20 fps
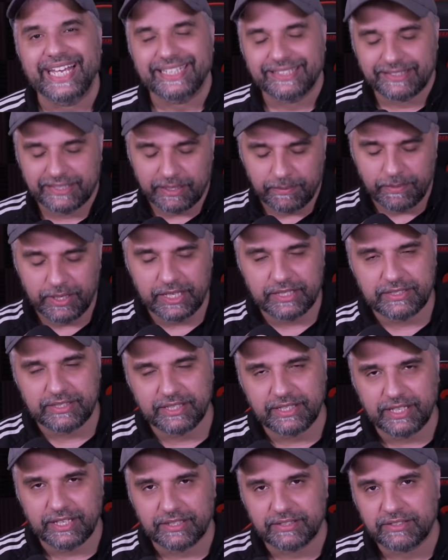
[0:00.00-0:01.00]
Similar
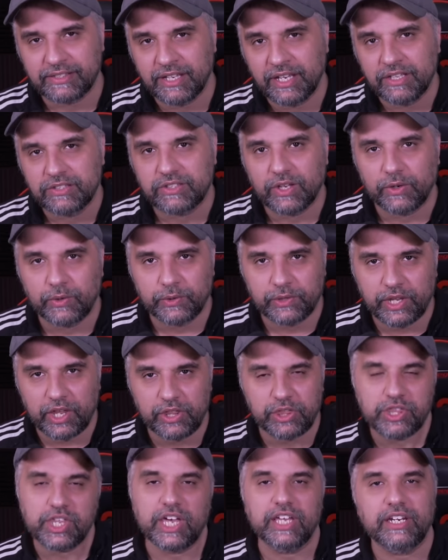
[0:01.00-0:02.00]
to this. So
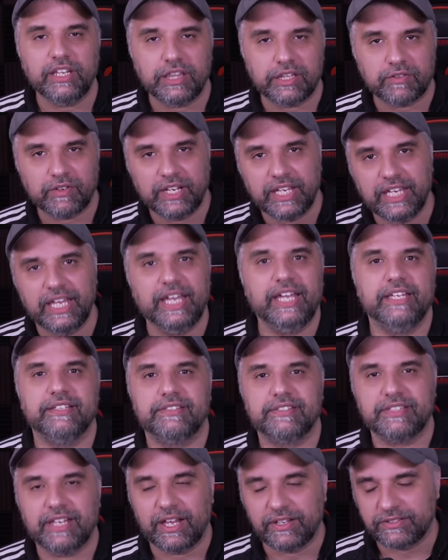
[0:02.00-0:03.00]
although 33
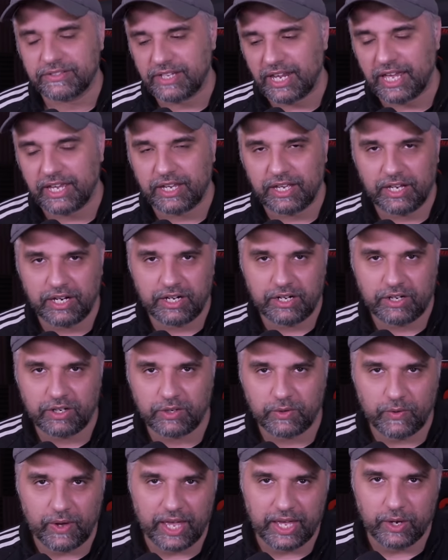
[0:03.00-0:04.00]
years sounds like a
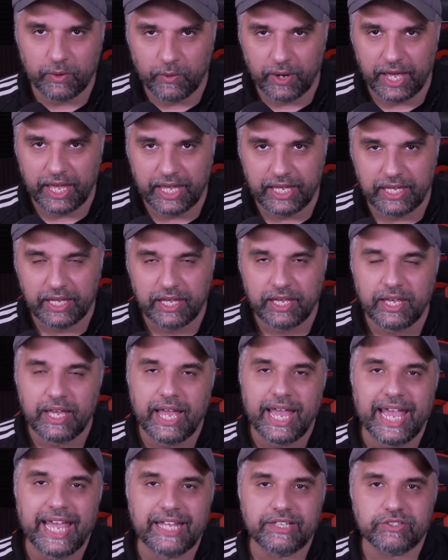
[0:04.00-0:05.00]
long way away,
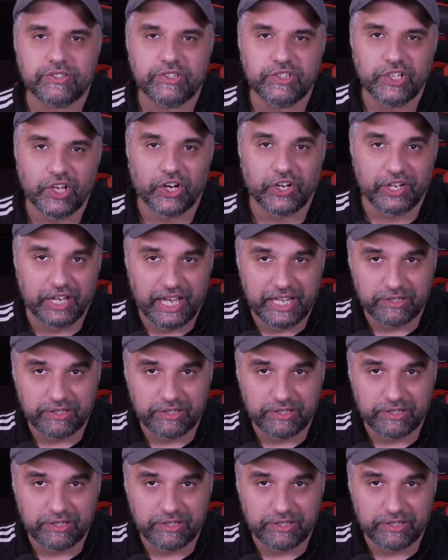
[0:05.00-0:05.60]
it's not.